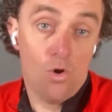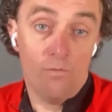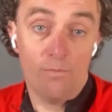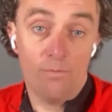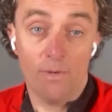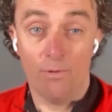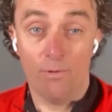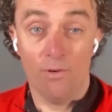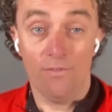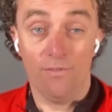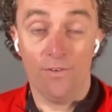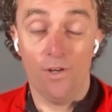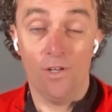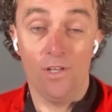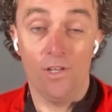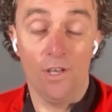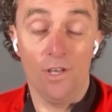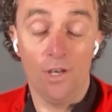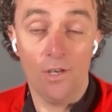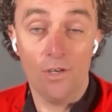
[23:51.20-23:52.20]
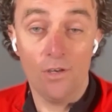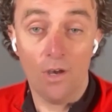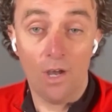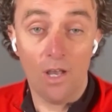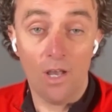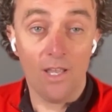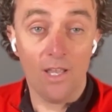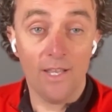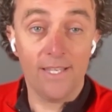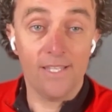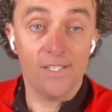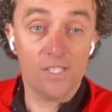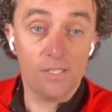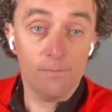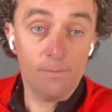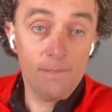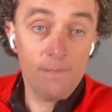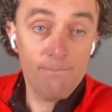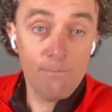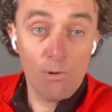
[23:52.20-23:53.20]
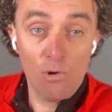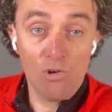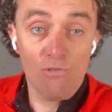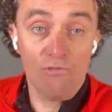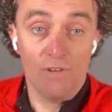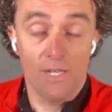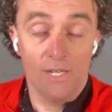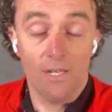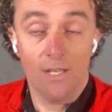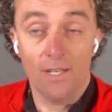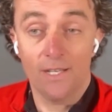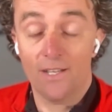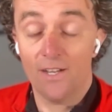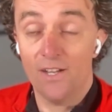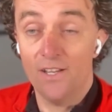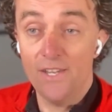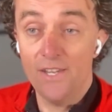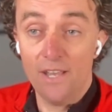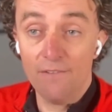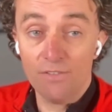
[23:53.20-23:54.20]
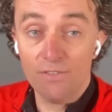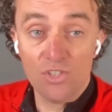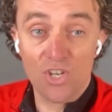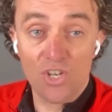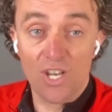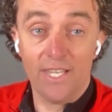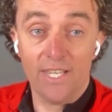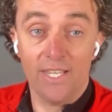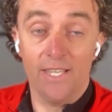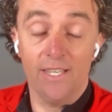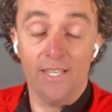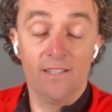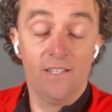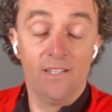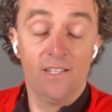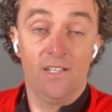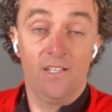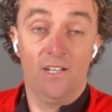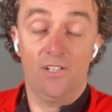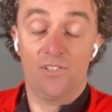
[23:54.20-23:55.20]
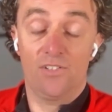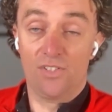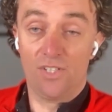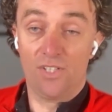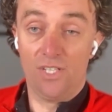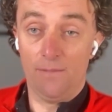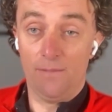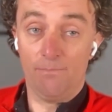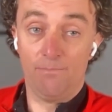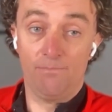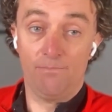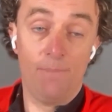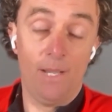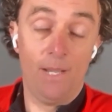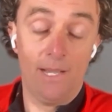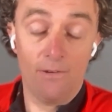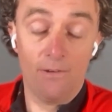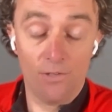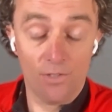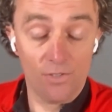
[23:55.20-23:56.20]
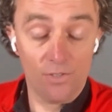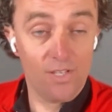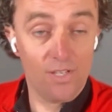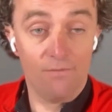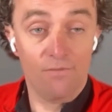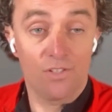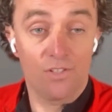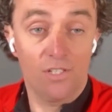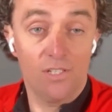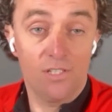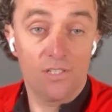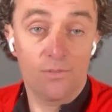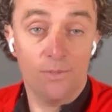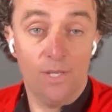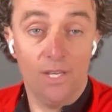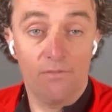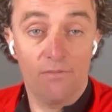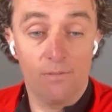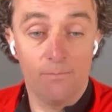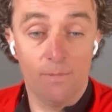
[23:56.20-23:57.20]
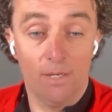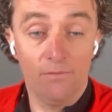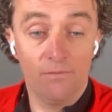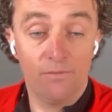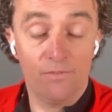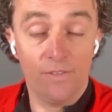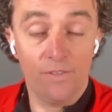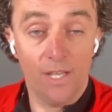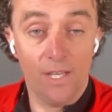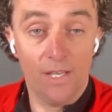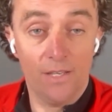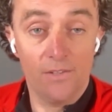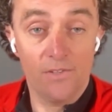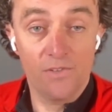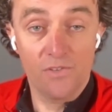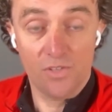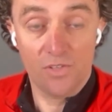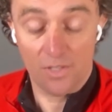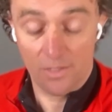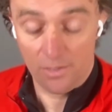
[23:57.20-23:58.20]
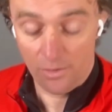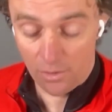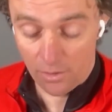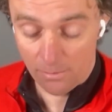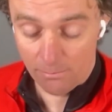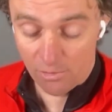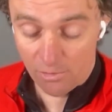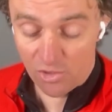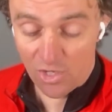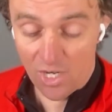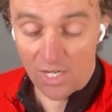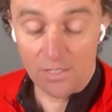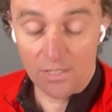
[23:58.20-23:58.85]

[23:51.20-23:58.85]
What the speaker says: of my portfolio, I like it to be boring. Like I never check it. I just keep pound cost averaging into it every month, and you can project